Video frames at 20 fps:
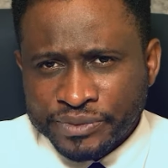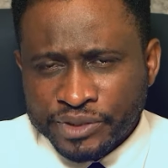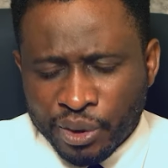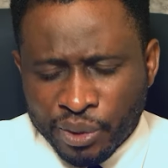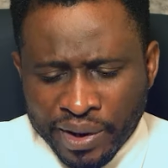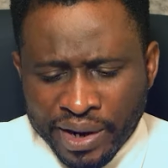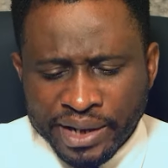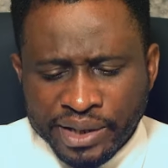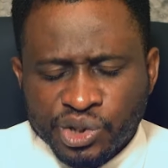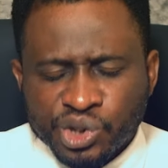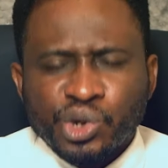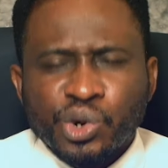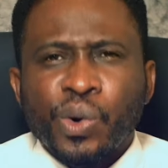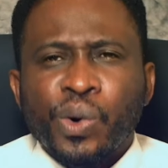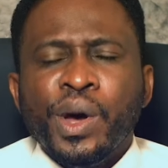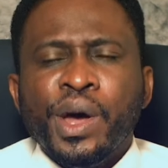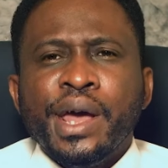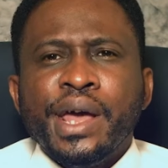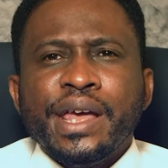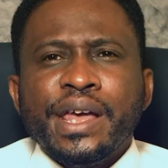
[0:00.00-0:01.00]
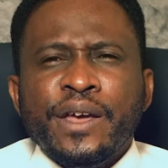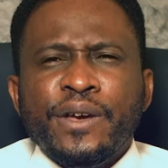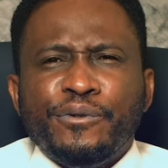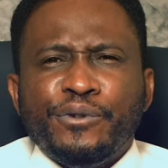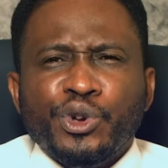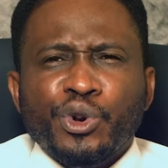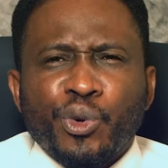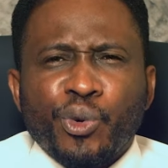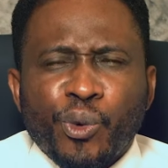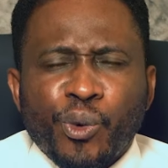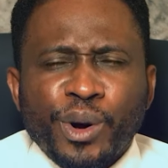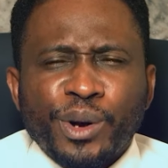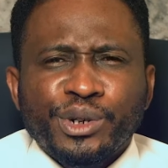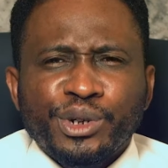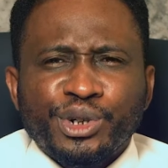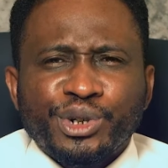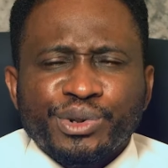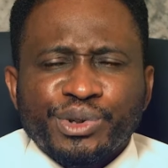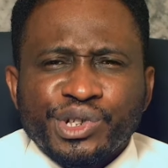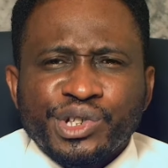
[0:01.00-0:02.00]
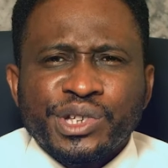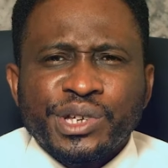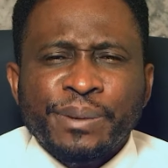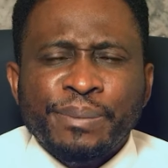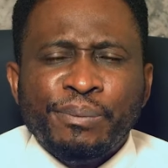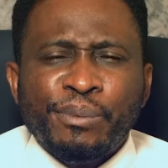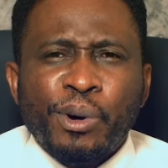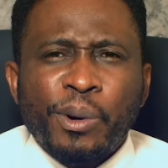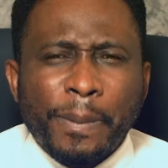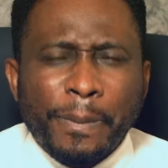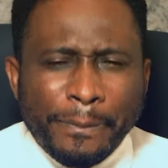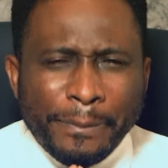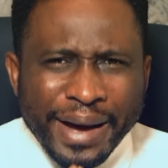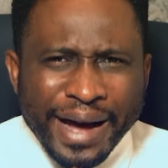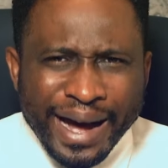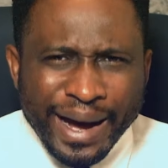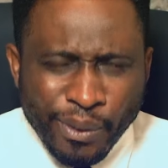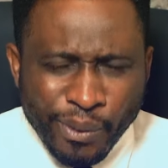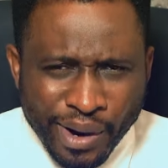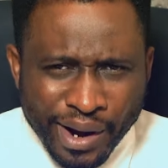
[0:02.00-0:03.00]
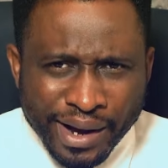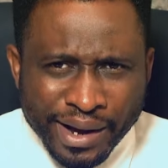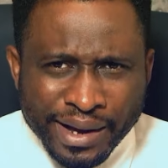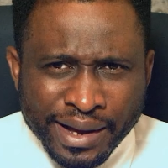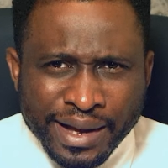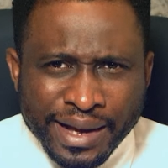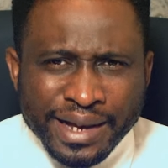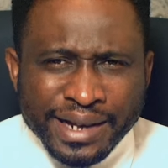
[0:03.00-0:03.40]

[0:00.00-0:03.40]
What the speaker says: All right. So if you want to see more power